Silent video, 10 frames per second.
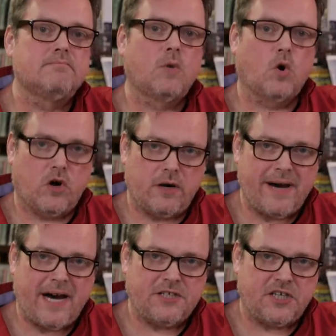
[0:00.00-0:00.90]
more
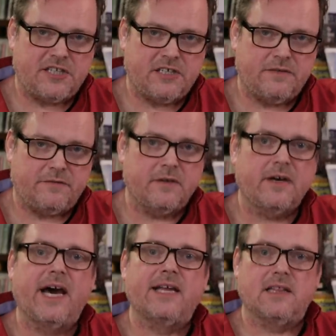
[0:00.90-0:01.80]
imaginative
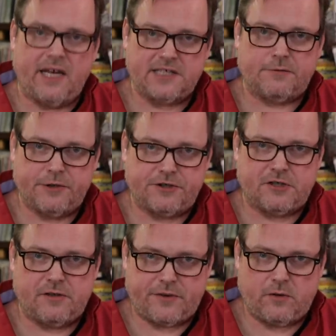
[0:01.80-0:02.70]
and less
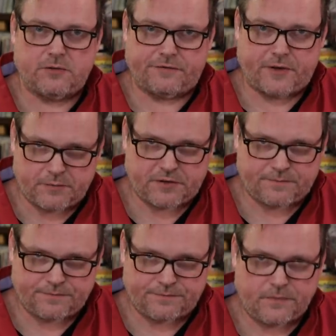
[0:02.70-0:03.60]
original than older films.
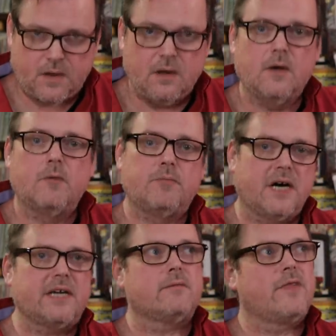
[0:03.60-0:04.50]

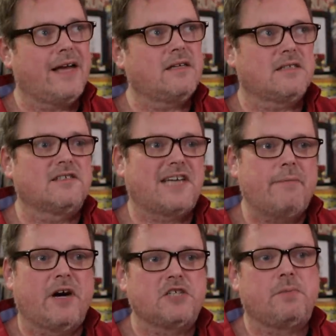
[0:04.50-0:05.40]
But that doesn't
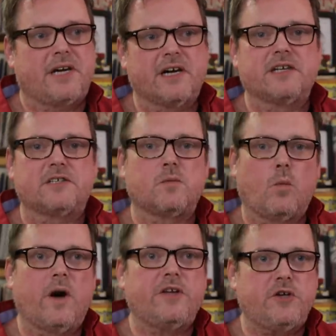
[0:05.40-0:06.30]
say much, because
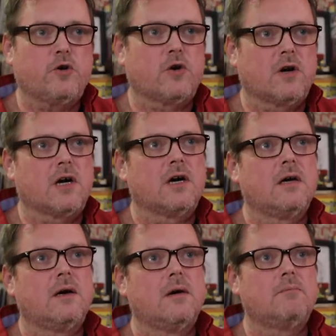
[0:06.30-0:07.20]
when you're
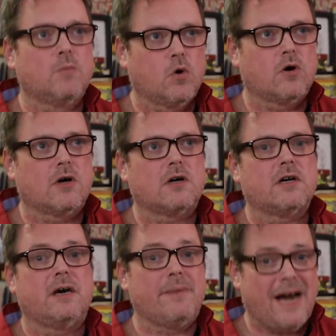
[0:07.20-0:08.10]

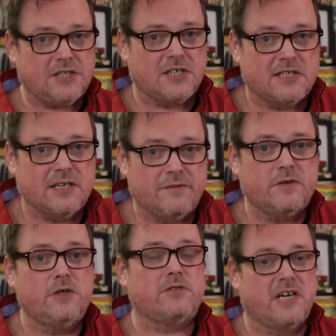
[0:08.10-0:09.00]
more
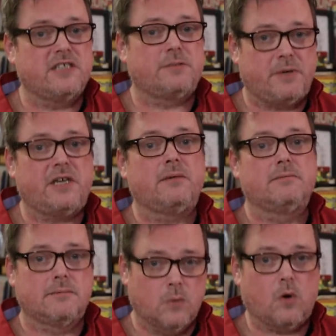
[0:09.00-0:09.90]
imaginative, you tend to be
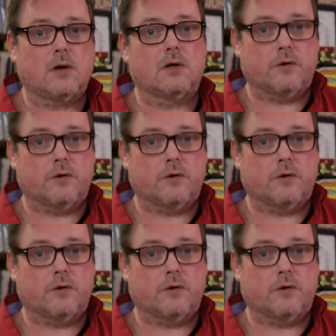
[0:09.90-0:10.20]
more